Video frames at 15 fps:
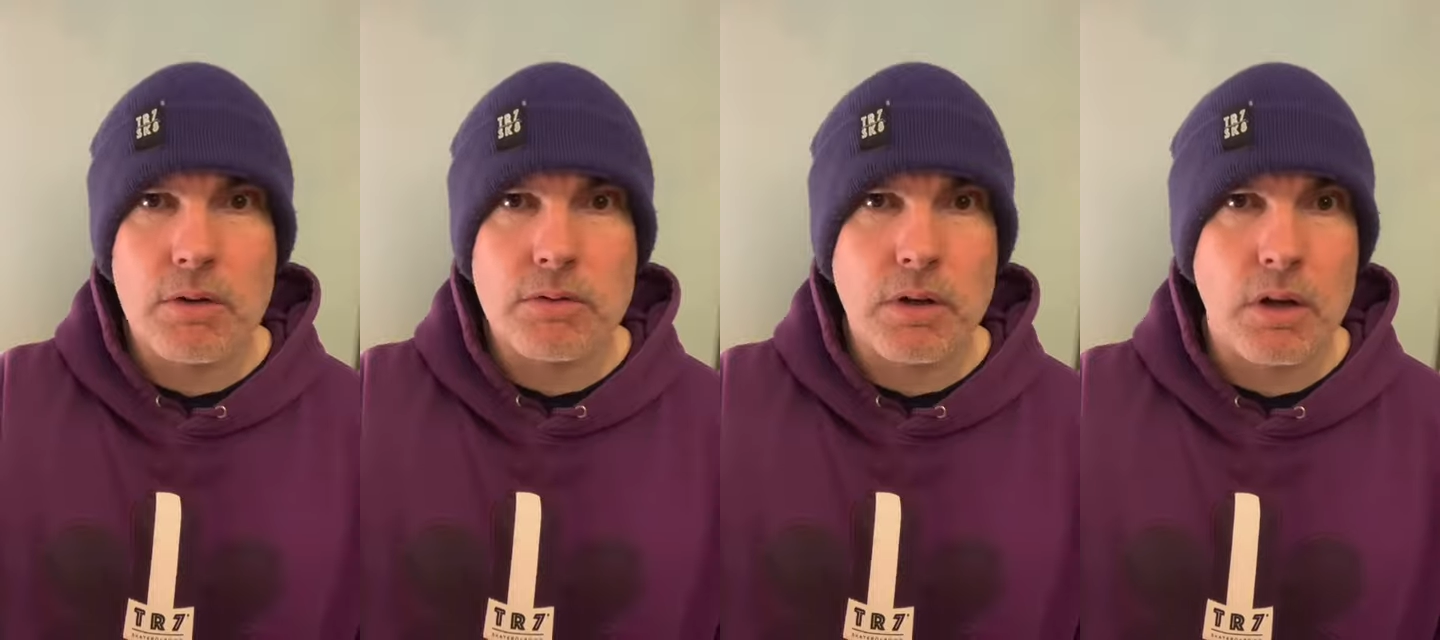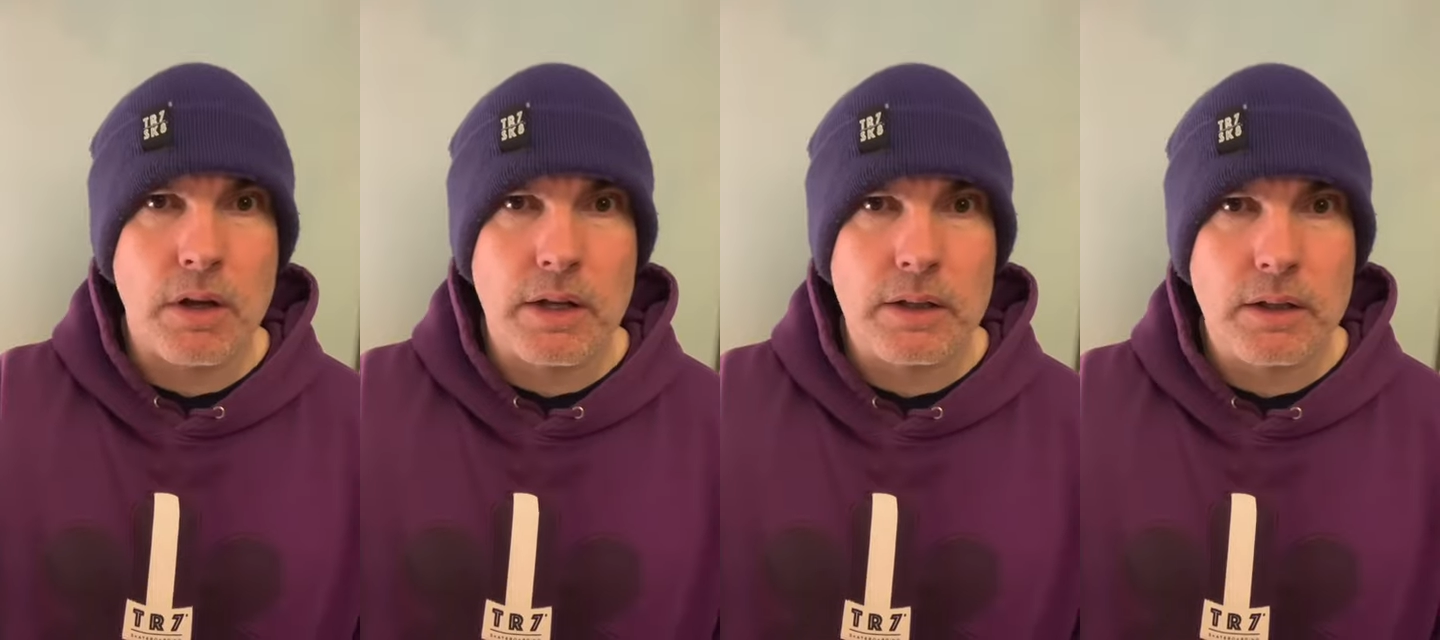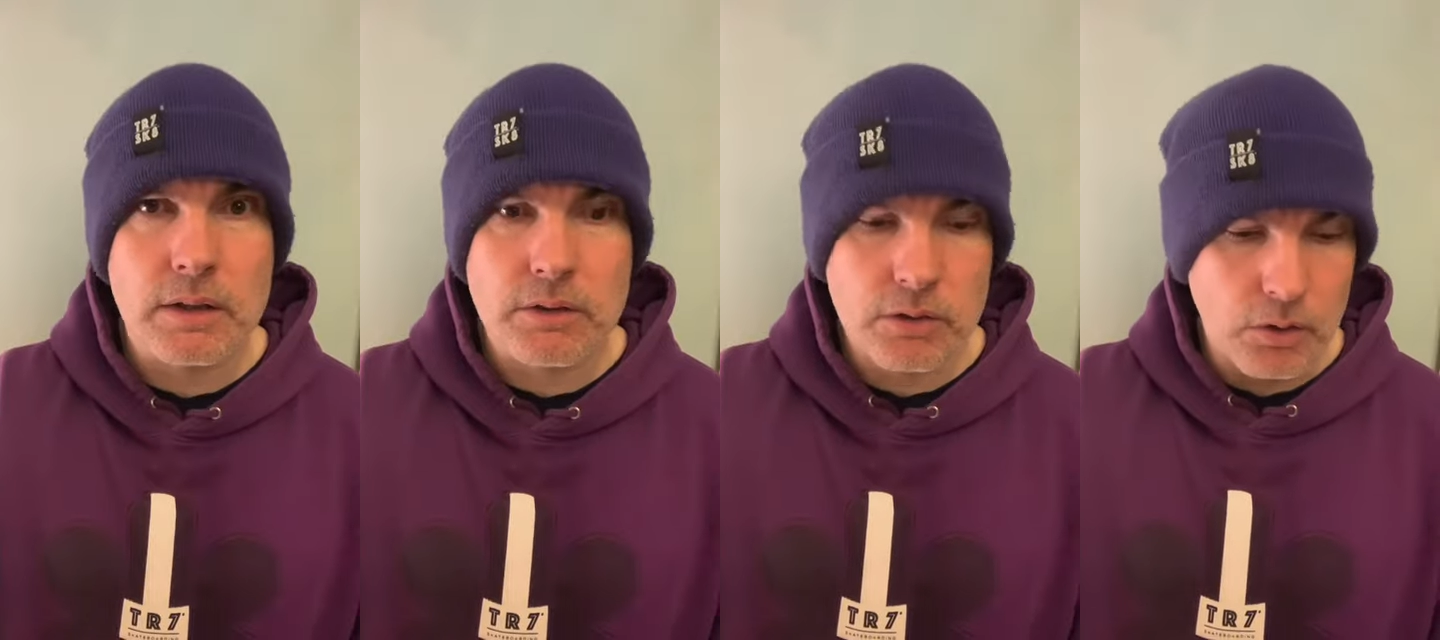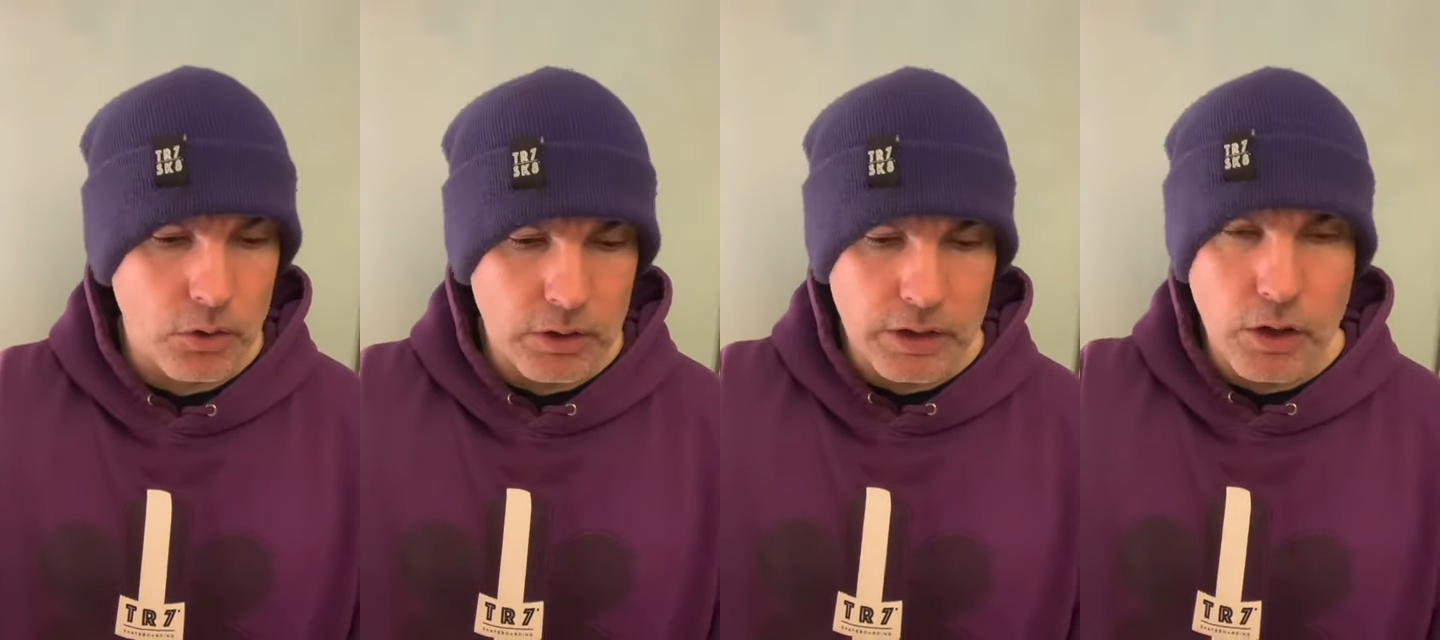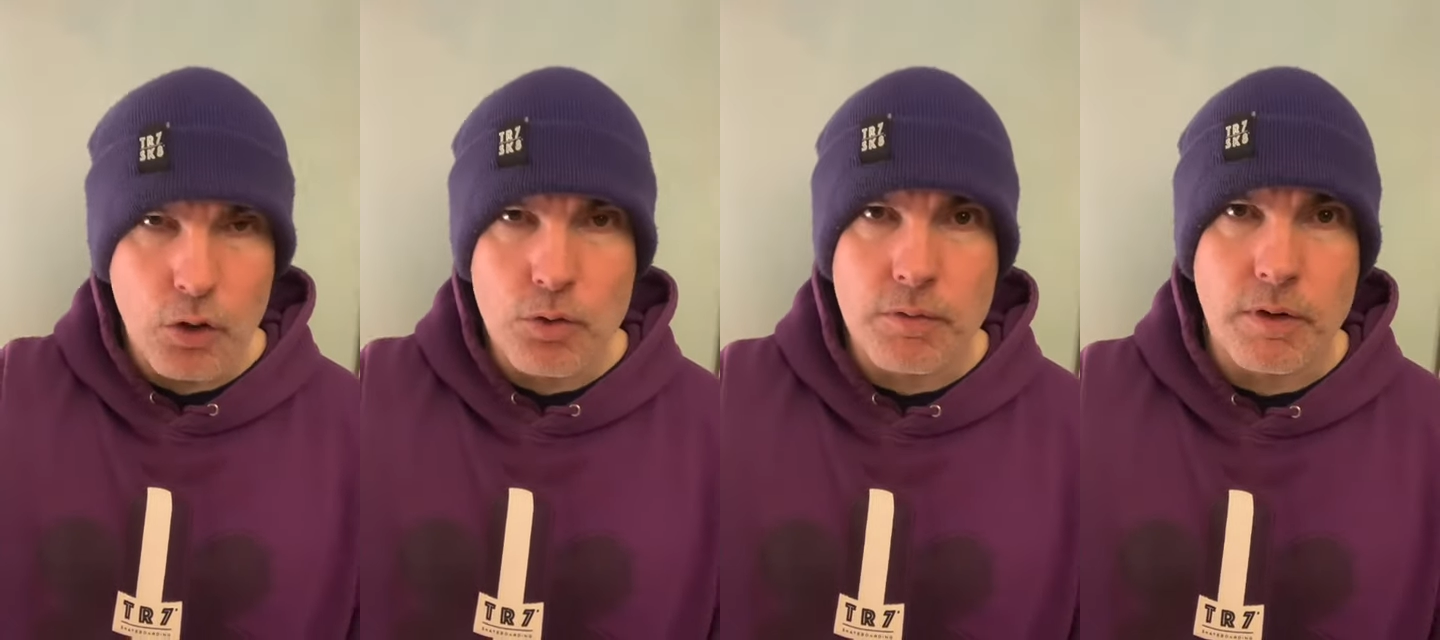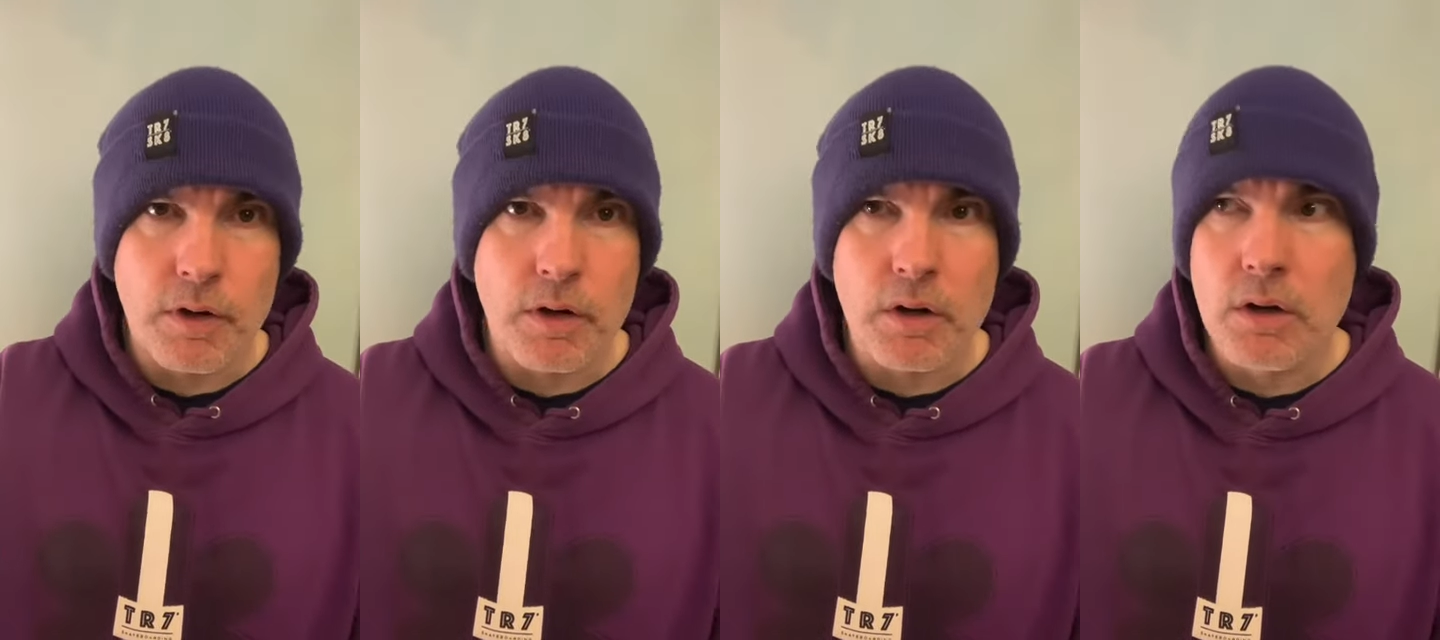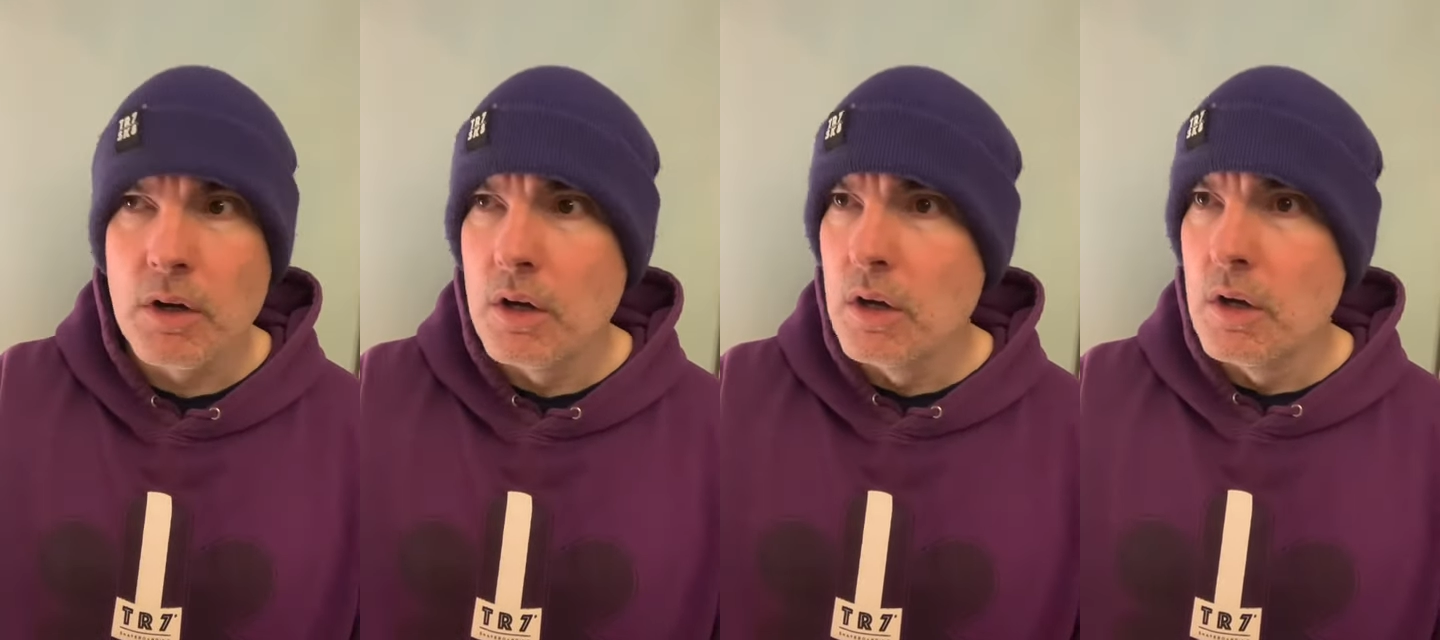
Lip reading: slide, that's ollie over,